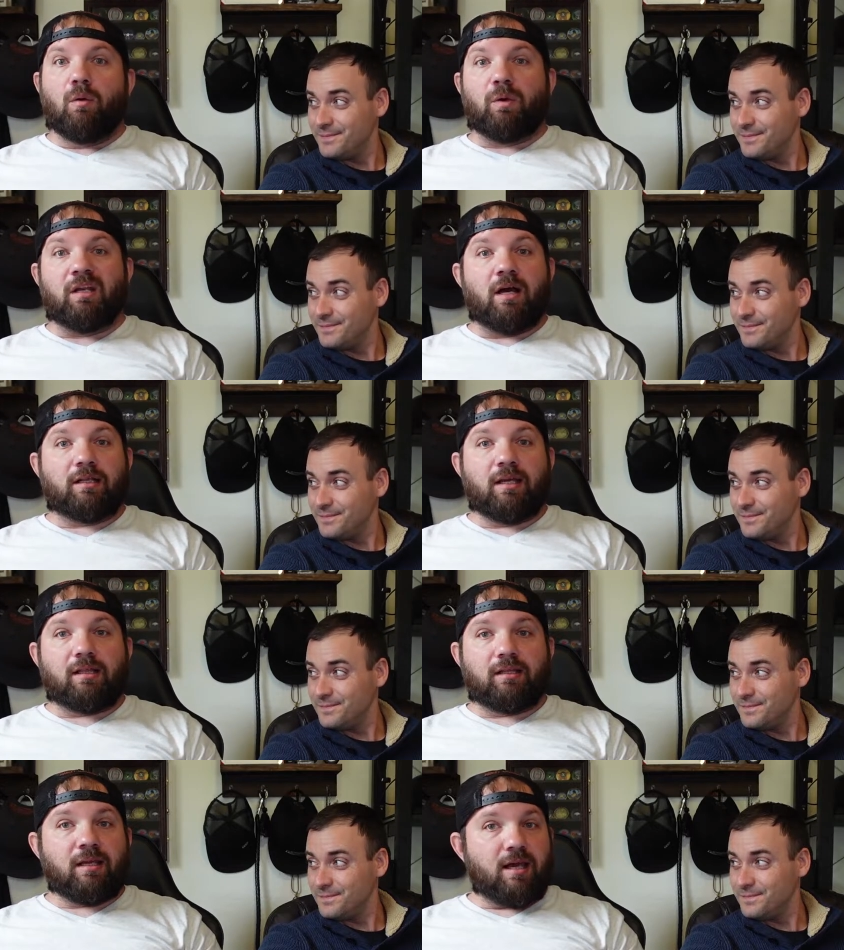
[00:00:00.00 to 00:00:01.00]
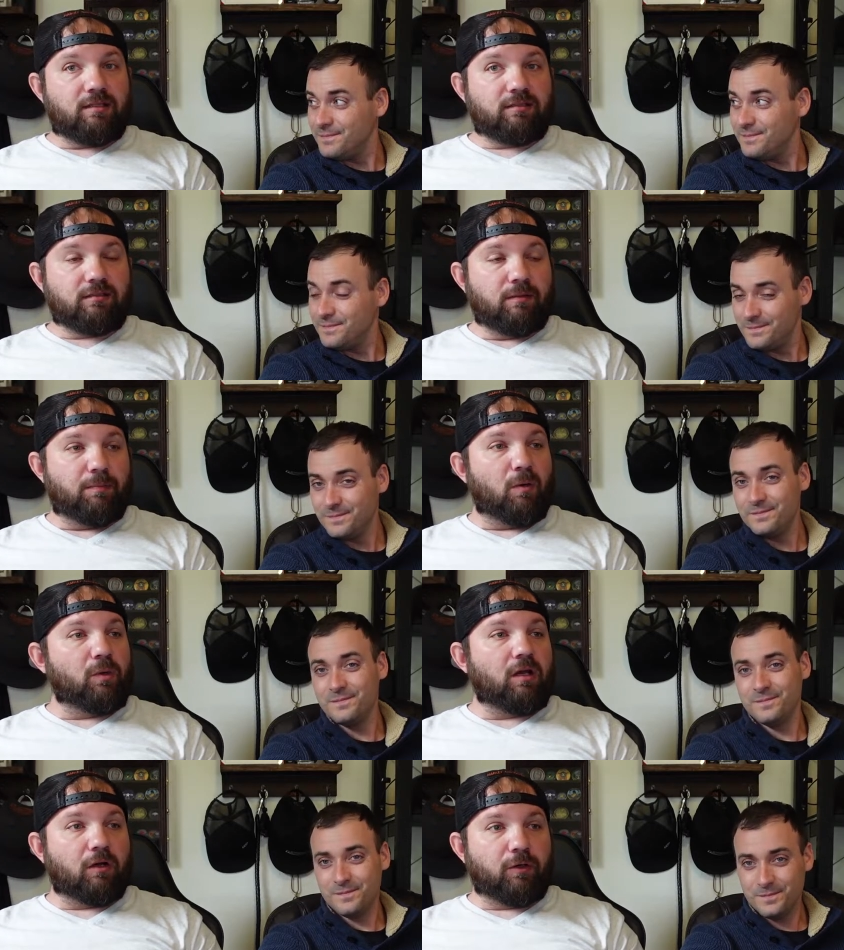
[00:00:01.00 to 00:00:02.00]
Speaker 1: We do not take the test, but
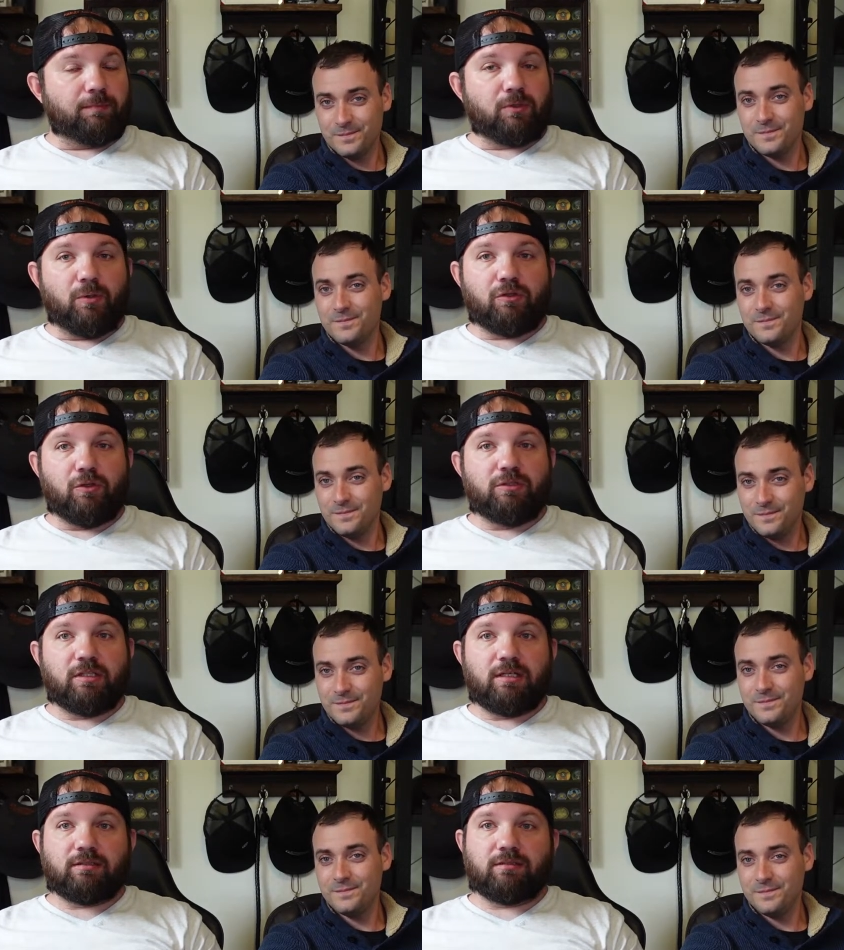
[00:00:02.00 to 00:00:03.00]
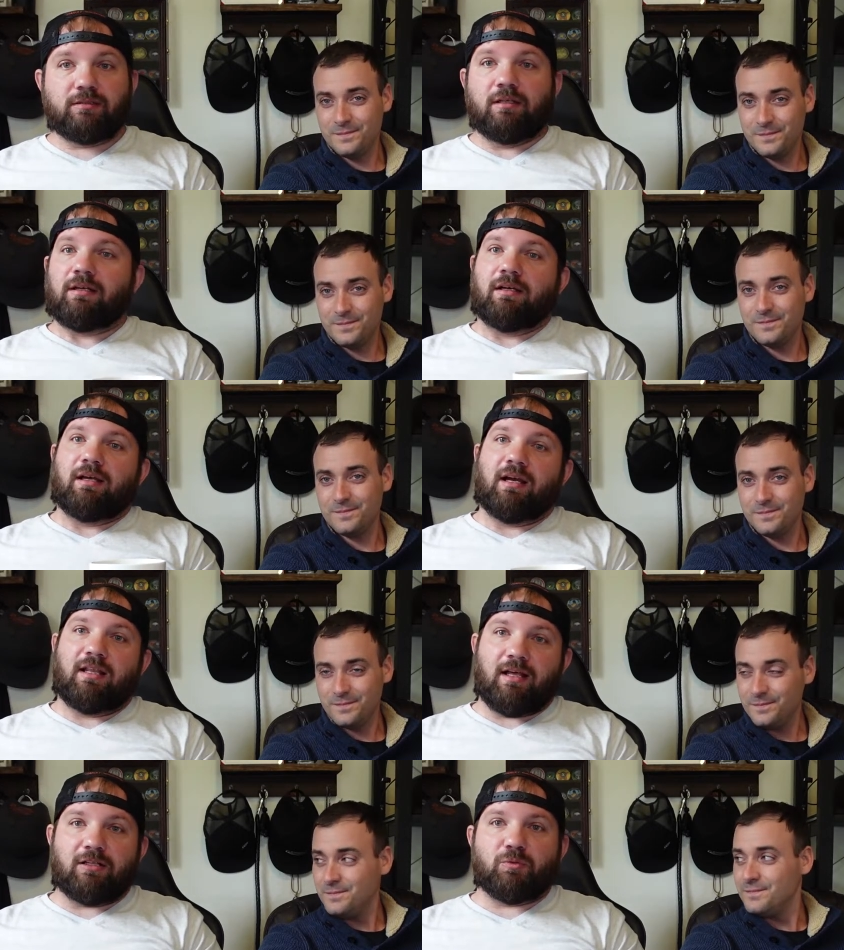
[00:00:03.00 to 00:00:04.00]
we are crypto enthusiasts,
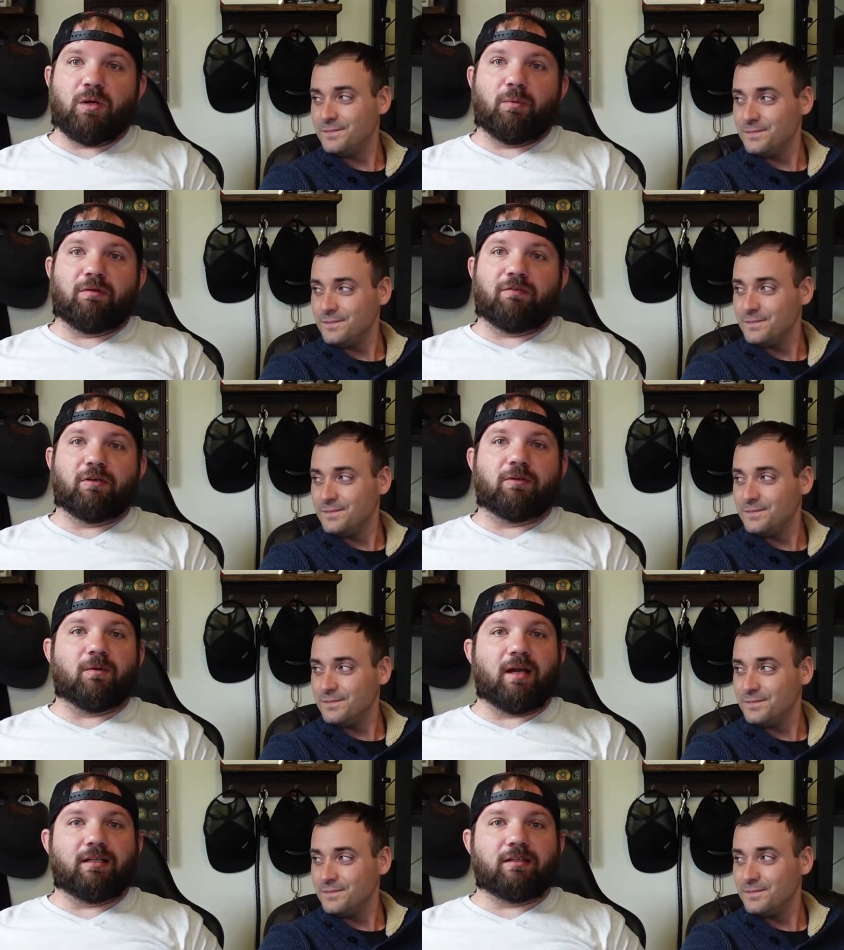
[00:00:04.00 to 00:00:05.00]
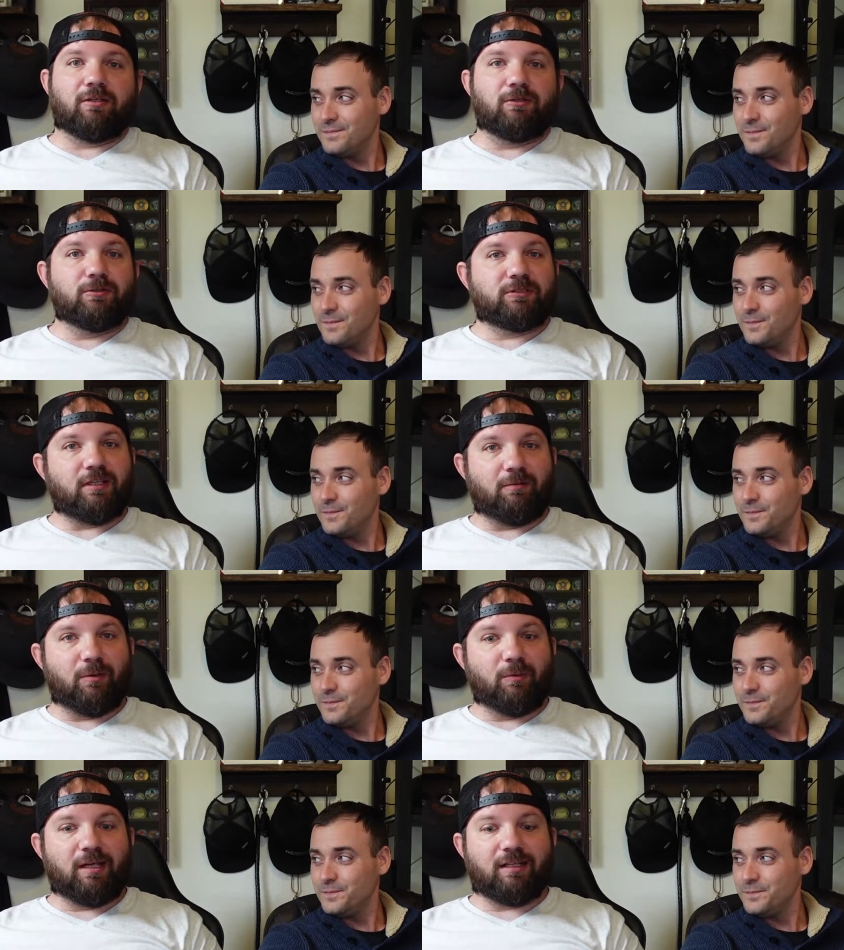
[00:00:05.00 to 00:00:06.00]
and that's where we feel the right to say
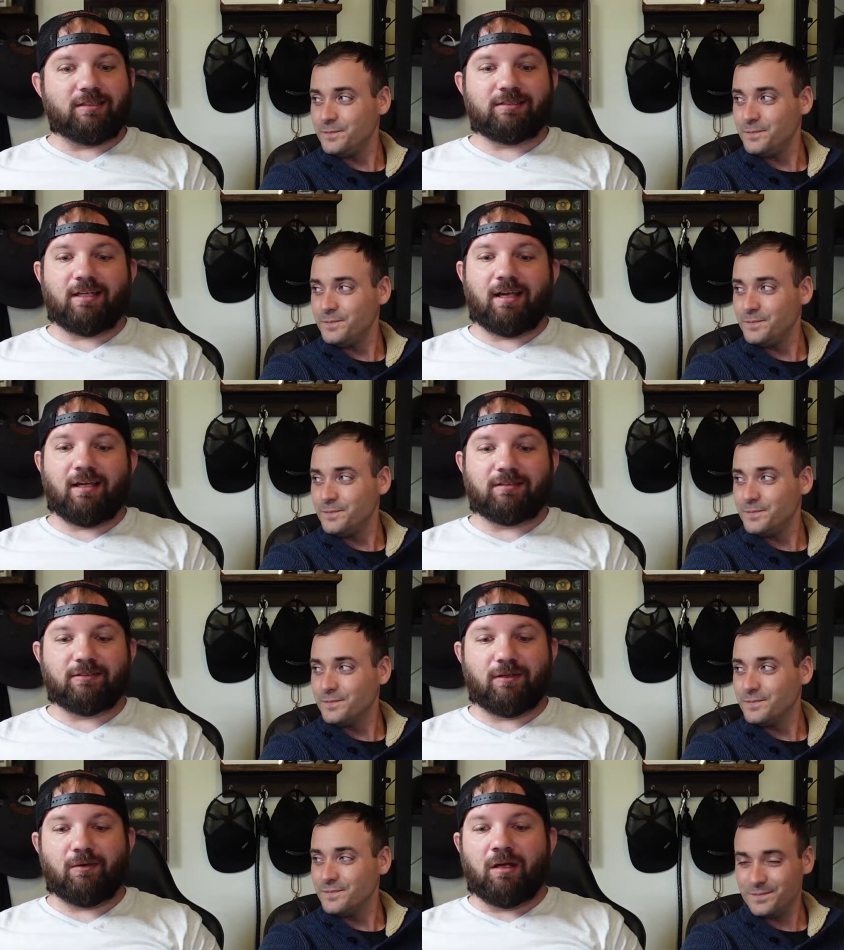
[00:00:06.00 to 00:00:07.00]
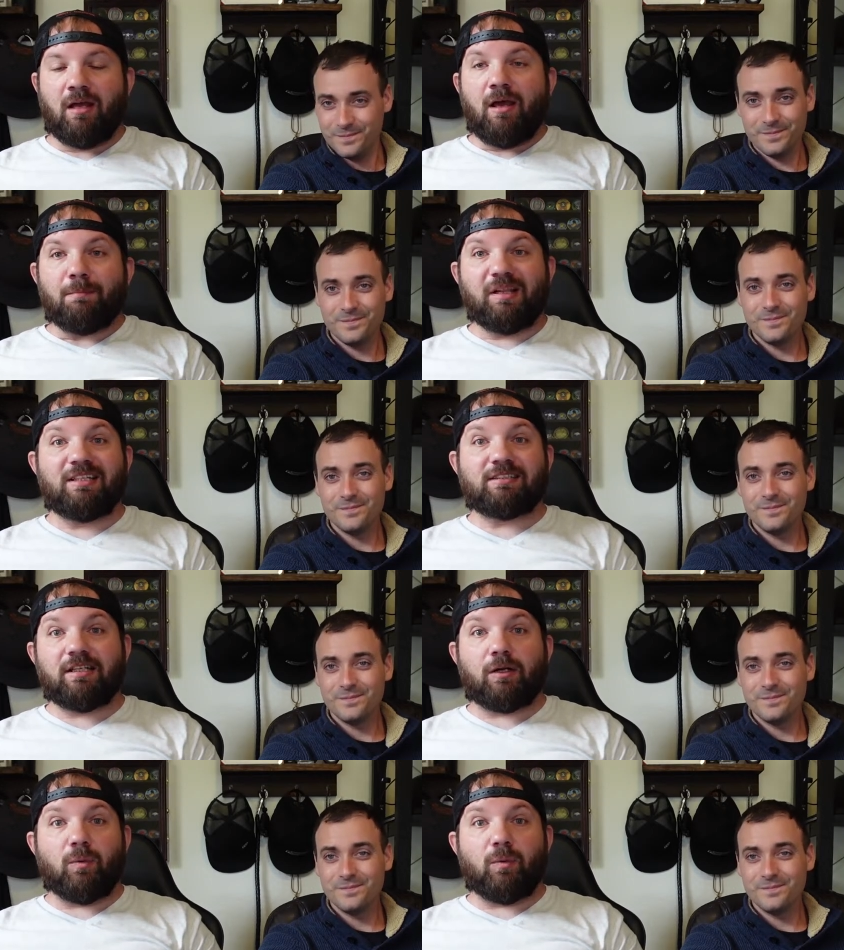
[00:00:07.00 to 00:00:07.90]
what we got to say. So please stick